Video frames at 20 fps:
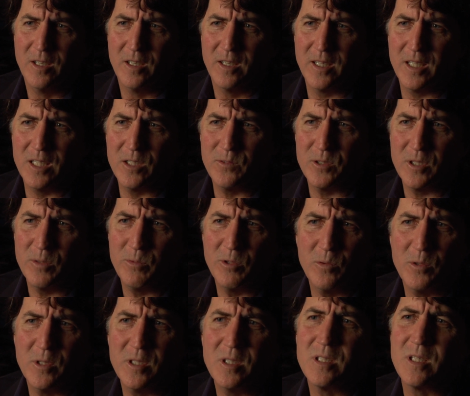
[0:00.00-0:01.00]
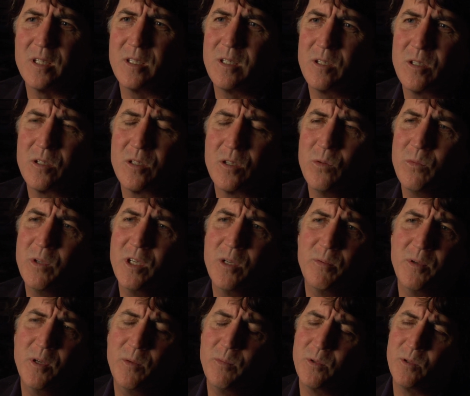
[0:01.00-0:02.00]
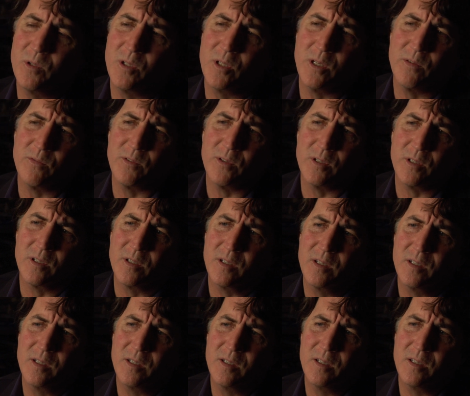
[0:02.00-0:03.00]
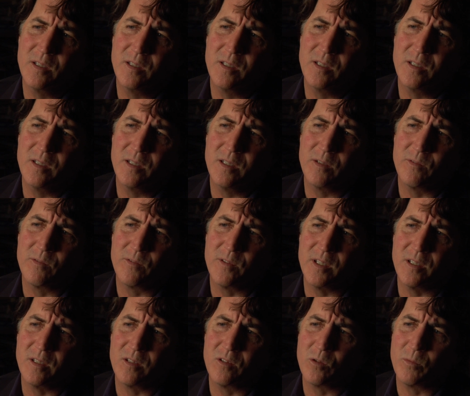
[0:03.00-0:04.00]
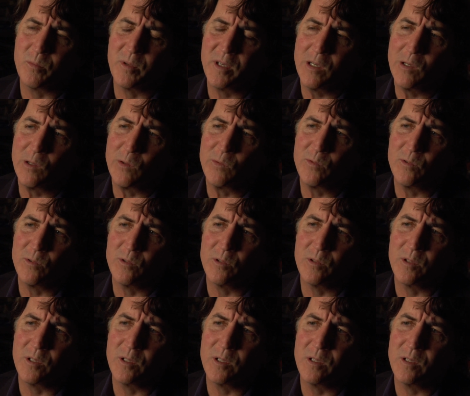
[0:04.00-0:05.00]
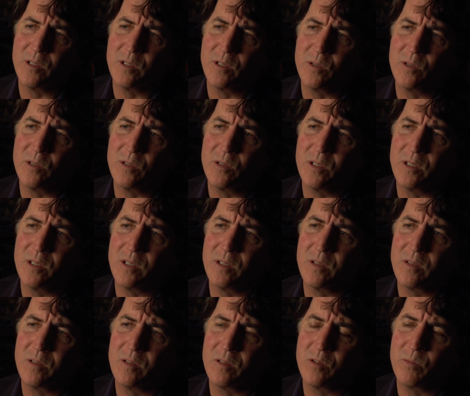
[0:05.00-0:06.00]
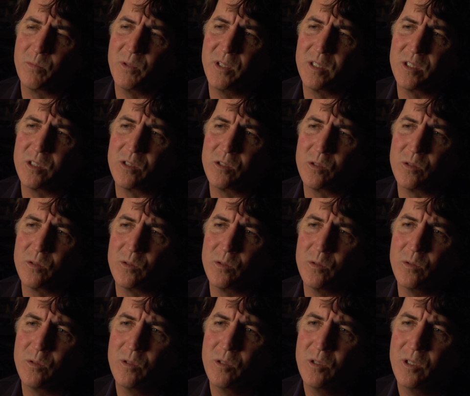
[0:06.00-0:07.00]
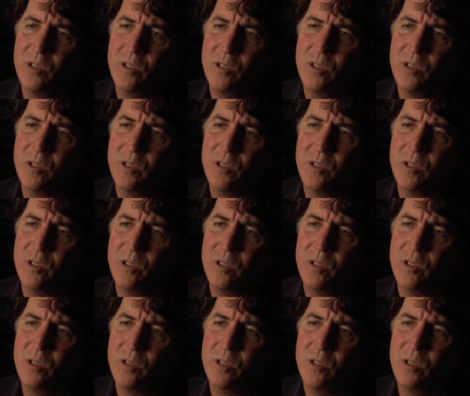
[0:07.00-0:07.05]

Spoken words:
I guess for some of the reasons that so many people love it and find it so powerful that it speaks to